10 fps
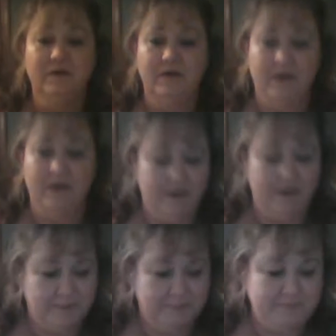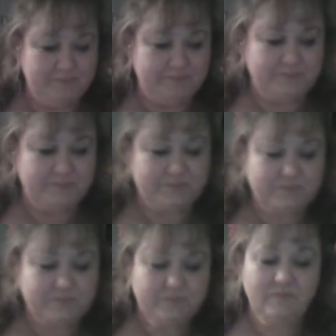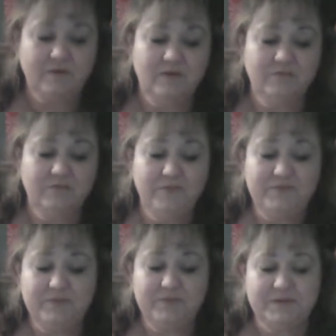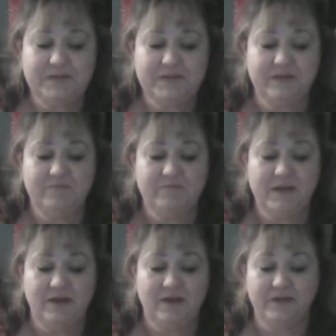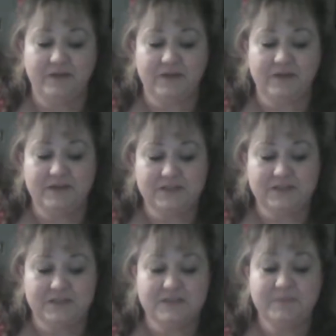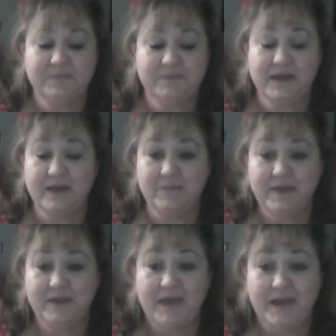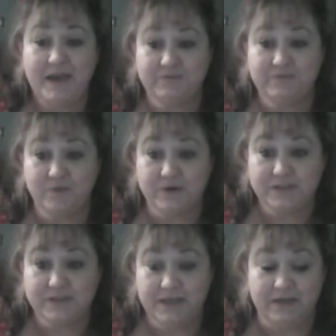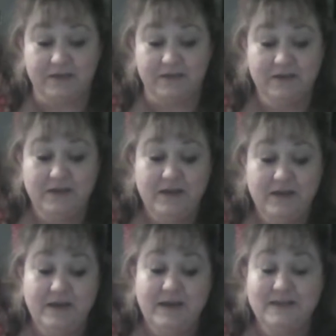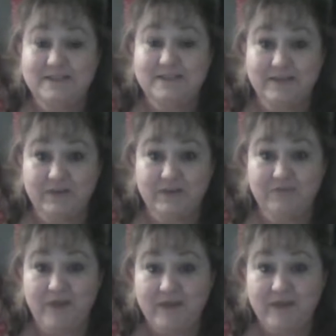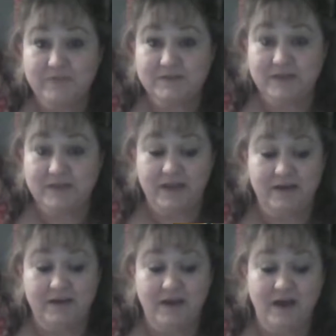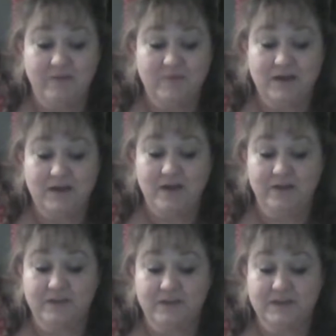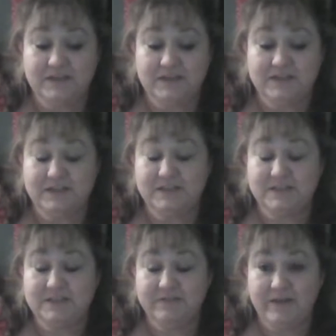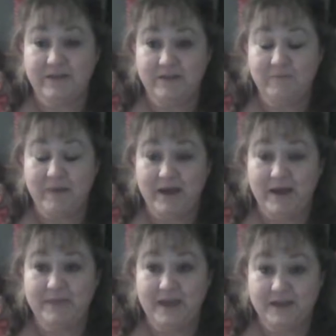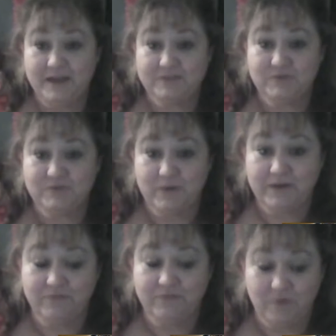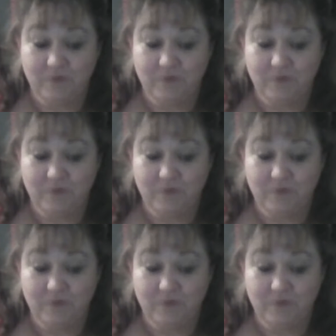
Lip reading: 50% of mental health conditions begin by the age of 14, and 75% of mental health conditions develop by the age of 24.